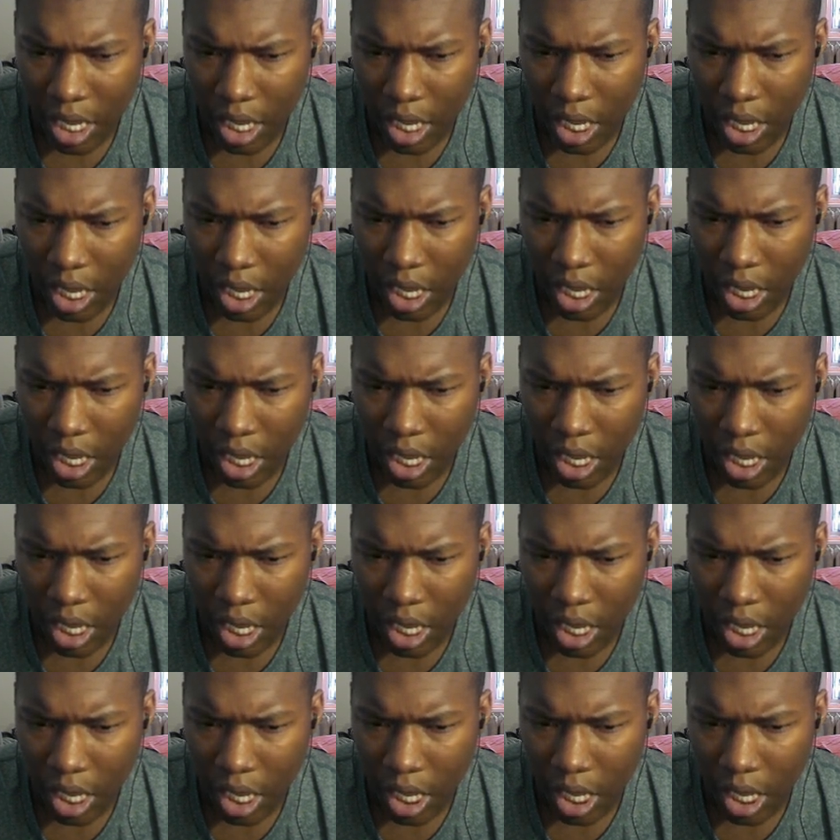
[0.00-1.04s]

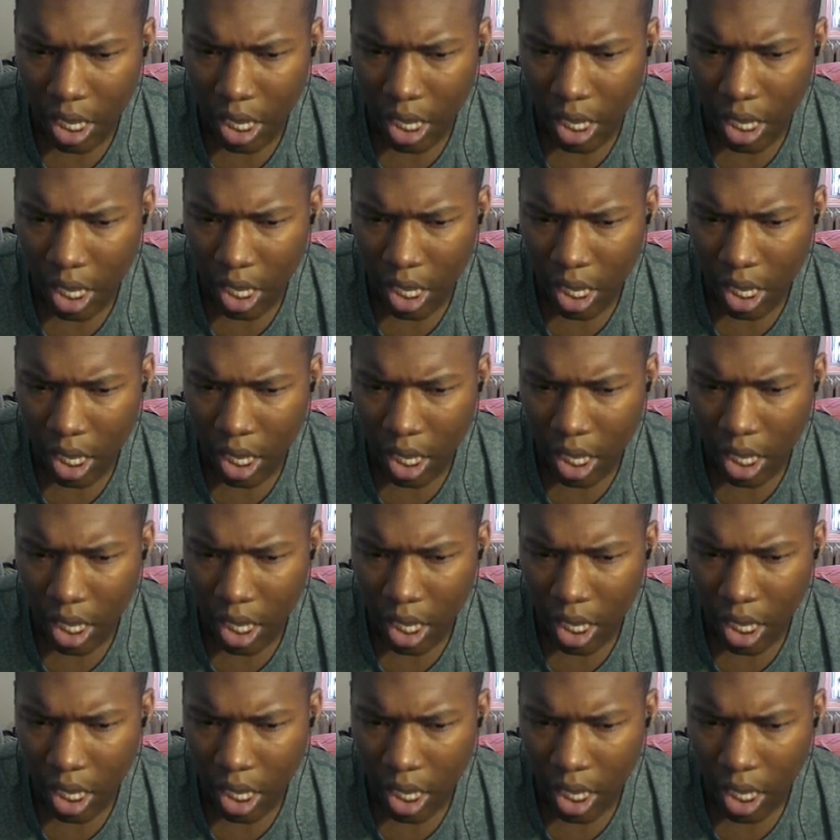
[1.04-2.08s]

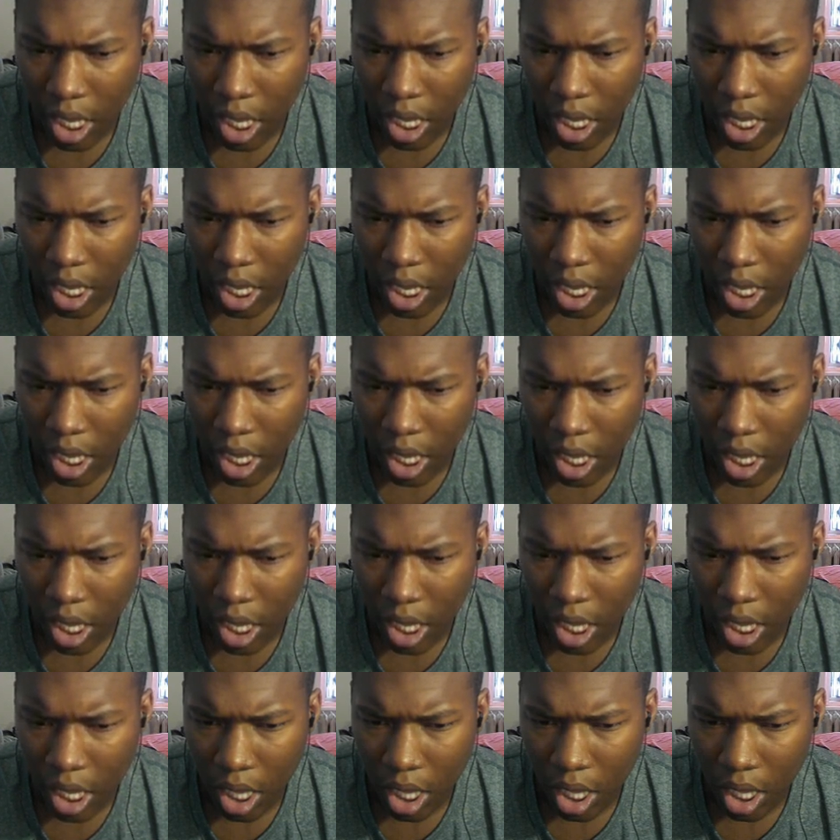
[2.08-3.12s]

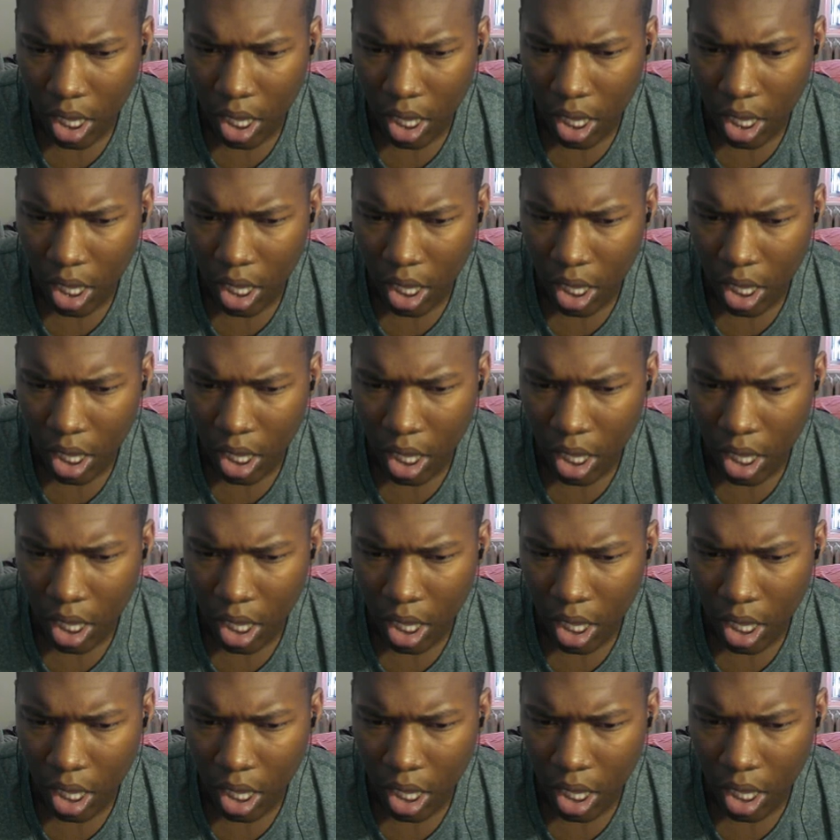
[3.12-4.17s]

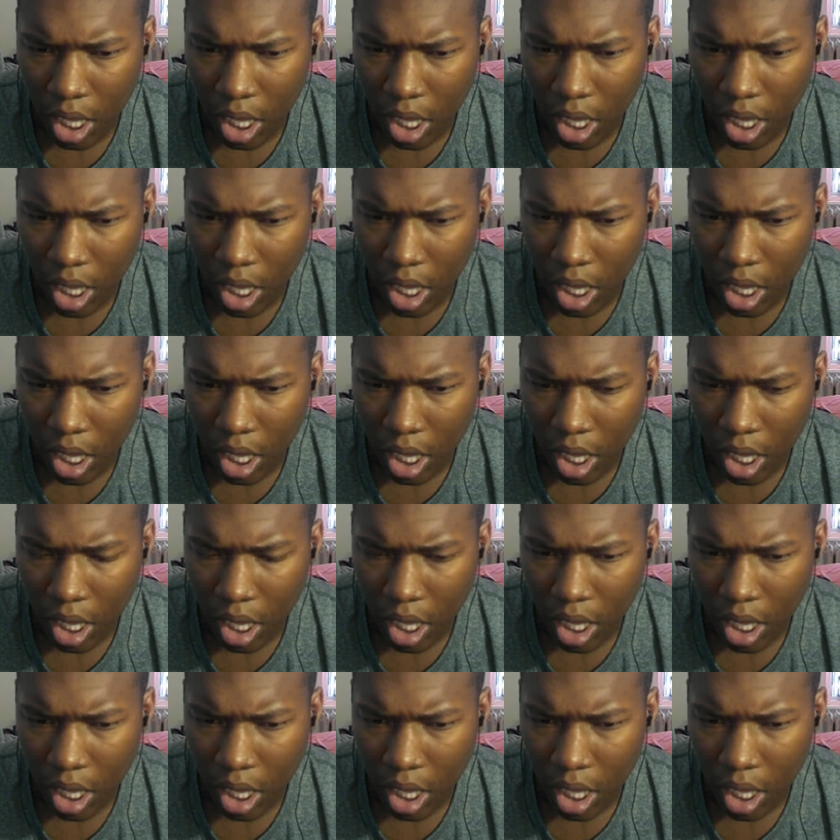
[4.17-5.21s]

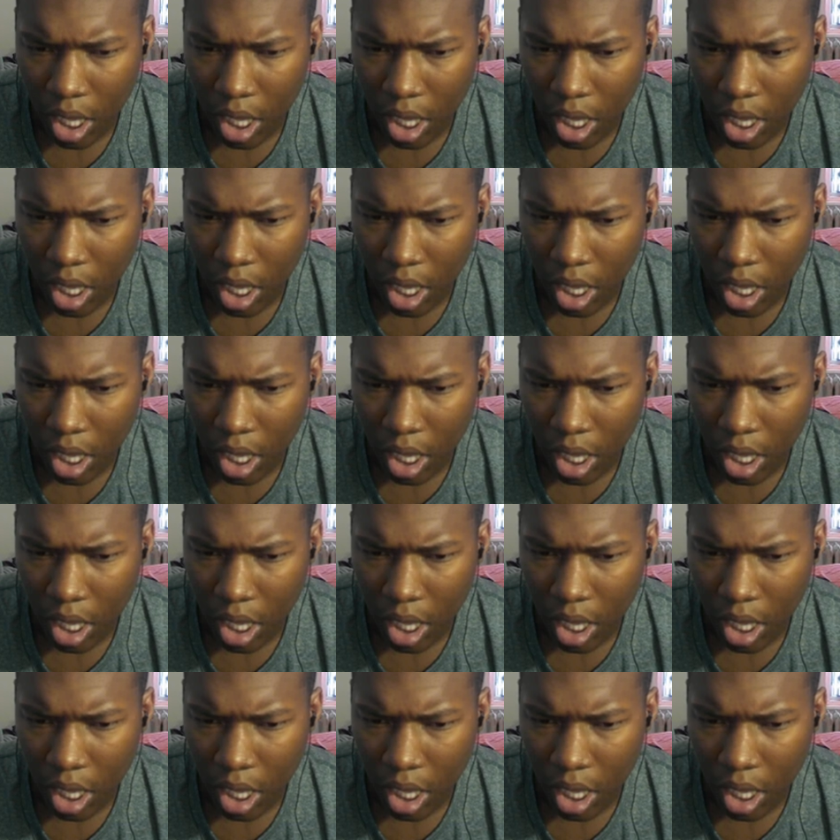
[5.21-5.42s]
(silence)